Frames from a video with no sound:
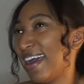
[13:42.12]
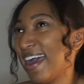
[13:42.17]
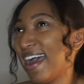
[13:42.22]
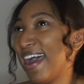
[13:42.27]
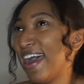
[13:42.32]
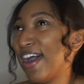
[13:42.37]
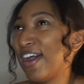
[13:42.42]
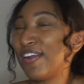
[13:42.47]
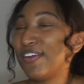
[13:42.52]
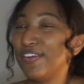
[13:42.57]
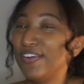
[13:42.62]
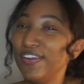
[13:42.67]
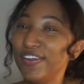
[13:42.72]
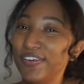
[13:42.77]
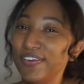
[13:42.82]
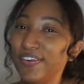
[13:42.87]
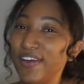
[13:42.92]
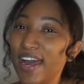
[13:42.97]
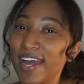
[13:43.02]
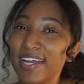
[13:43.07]
I don't
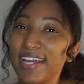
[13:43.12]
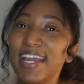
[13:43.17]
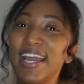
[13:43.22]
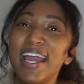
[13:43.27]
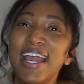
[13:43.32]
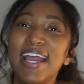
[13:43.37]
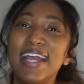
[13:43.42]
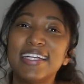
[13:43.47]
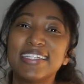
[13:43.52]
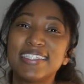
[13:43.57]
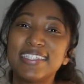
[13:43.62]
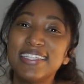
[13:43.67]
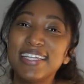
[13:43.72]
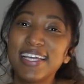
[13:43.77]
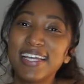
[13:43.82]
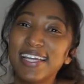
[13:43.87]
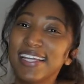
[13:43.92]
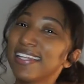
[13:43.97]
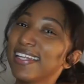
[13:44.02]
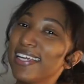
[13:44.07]
know,
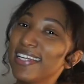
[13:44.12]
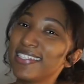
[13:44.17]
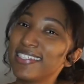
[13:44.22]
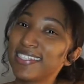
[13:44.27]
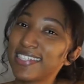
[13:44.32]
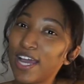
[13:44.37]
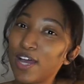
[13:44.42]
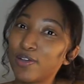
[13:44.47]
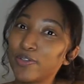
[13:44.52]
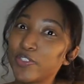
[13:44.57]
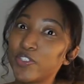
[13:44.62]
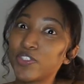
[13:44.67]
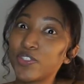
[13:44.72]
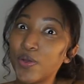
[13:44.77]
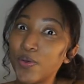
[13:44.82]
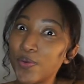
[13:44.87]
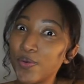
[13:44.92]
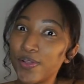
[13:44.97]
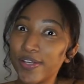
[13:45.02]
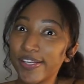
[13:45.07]
sneaky link sounds
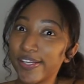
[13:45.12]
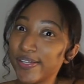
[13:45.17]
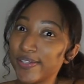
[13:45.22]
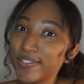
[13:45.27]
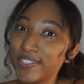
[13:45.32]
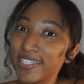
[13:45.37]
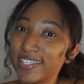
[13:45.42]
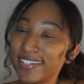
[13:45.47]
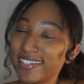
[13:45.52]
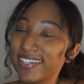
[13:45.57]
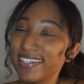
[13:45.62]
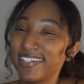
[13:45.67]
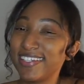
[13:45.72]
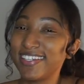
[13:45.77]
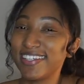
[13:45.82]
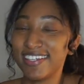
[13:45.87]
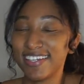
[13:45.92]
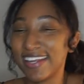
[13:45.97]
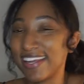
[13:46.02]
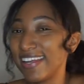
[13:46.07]
so close to
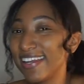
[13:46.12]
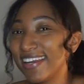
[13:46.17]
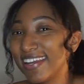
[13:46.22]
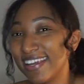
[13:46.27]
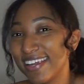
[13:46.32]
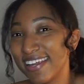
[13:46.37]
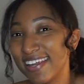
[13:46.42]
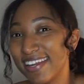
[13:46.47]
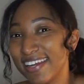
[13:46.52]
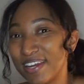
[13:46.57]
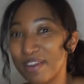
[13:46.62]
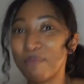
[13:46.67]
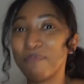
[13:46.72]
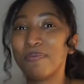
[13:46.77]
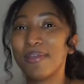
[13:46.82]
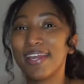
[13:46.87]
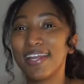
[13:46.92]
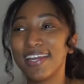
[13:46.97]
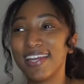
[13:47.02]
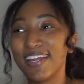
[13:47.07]
cheating,
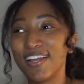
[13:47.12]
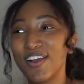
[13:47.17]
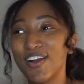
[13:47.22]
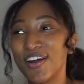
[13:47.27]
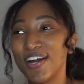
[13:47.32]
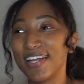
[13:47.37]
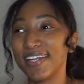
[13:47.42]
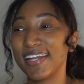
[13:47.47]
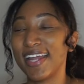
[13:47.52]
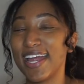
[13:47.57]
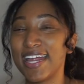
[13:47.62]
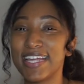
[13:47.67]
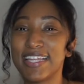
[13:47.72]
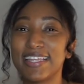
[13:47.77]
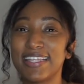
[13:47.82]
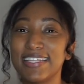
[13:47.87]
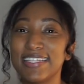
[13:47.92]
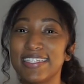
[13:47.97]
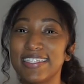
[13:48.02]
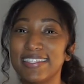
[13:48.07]
depending on like
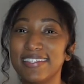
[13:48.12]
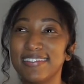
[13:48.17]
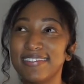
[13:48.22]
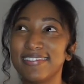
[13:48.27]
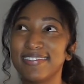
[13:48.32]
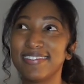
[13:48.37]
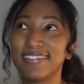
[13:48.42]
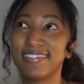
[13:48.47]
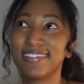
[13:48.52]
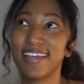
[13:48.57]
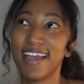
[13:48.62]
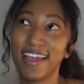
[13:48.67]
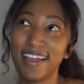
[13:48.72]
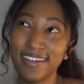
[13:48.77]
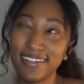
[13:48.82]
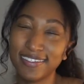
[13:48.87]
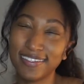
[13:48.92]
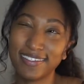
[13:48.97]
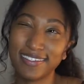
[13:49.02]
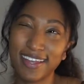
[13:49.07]
the
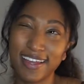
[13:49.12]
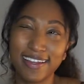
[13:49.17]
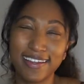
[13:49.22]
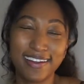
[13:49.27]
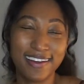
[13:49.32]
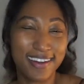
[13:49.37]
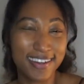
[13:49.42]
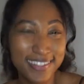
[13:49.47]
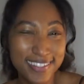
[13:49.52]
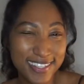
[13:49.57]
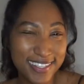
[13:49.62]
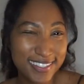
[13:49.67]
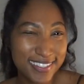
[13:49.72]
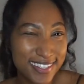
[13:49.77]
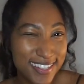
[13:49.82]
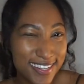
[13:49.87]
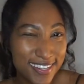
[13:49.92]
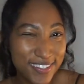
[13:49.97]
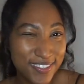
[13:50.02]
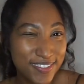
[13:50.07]
text, like context
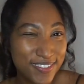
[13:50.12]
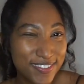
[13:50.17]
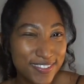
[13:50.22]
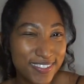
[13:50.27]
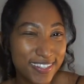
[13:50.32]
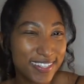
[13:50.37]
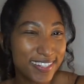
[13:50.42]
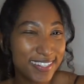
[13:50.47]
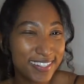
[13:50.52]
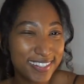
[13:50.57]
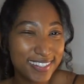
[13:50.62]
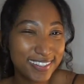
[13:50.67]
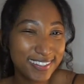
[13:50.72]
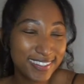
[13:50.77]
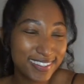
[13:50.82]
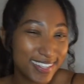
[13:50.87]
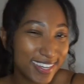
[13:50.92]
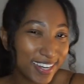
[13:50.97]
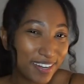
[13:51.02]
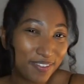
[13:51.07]
that you are
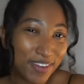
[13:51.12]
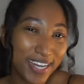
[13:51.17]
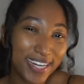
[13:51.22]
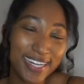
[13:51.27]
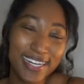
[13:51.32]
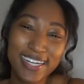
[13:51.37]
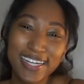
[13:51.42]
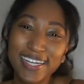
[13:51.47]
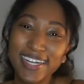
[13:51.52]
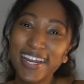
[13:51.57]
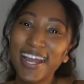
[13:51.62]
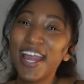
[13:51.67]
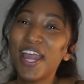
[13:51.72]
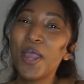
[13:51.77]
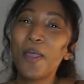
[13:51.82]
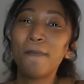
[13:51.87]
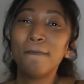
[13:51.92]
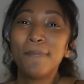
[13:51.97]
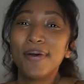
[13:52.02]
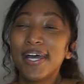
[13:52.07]
thinking about it in.
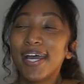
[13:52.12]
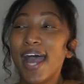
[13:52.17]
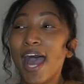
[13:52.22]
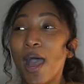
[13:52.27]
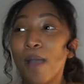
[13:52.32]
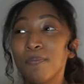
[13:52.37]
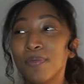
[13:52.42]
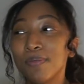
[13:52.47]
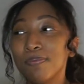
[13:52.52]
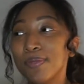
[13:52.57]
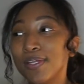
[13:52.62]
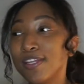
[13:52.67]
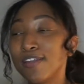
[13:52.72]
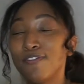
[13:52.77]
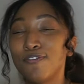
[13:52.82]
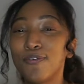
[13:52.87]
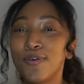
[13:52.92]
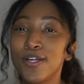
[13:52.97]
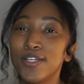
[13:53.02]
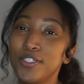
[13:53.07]
But I'm completely
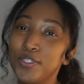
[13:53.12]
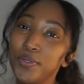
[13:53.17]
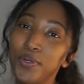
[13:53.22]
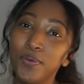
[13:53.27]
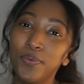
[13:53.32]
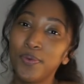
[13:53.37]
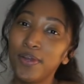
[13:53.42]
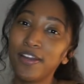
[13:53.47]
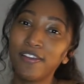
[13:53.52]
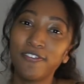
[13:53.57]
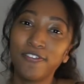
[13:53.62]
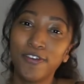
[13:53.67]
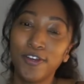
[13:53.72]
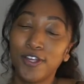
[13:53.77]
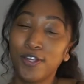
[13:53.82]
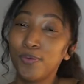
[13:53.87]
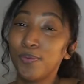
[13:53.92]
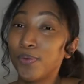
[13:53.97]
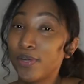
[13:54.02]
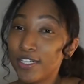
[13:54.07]
for doing whatever
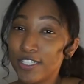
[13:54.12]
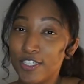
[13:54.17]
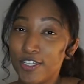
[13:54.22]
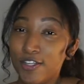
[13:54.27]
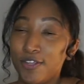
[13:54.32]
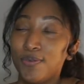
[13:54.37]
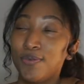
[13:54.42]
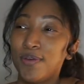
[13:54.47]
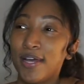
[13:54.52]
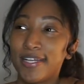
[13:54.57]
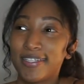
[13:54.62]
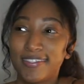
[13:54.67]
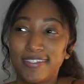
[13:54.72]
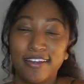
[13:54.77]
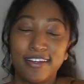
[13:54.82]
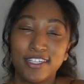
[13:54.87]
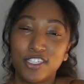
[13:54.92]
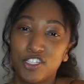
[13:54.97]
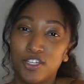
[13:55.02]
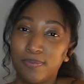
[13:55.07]
you want to do, as
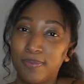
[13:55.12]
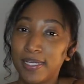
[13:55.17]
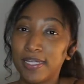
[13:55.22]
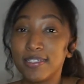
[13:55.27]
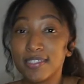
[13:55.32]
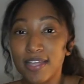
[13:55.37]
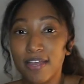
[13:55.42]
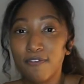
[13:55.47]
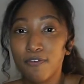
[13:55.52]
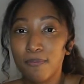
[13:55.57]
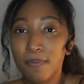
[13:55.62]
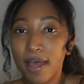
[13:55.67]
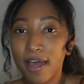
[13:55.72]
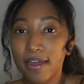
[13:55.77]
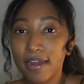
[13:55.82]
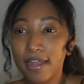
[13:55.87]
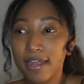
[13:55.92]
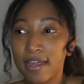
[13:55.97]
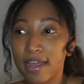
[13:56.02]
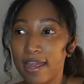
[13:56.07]
long as you're being safe about
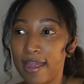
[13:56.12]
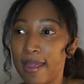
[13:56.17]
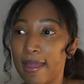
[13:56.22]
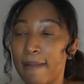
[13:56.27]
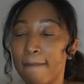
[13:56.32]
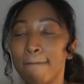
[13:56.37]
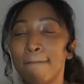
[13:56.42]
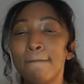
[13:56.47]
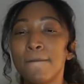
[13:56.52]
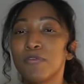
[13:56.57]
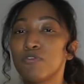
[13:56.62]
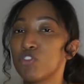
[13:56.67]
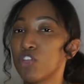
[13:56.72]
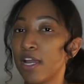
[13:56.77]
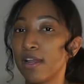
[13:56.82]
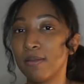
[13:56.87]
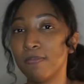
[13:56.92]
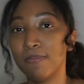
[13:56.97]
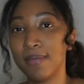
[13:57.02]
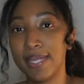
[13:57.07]
it and try
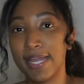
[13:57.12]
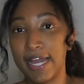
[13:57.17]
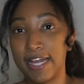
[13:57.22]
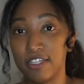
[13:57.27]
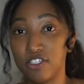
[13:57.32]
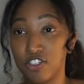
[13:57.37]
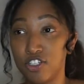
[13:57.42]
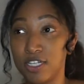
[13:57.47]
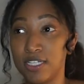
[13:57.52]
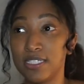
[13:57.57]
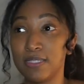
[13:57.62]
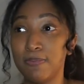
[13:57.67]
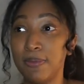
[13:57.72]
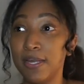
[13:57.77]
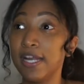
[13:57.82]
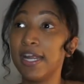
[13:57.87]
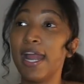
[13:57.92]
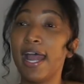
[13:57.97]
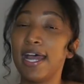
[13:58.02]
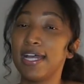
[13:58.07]
to be as
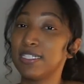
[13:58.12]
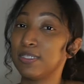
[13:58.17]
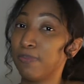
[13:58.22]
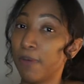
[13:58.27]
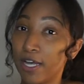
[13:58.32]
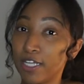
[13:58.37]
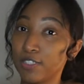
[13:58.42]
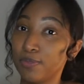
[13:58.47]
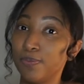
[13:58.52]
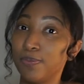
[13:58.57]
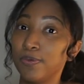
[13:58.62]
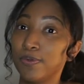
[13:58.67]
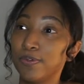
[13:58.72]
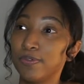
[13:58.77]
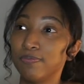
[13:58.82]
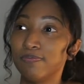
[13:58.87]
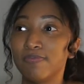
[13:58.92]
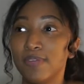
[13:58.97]
transparent as possible.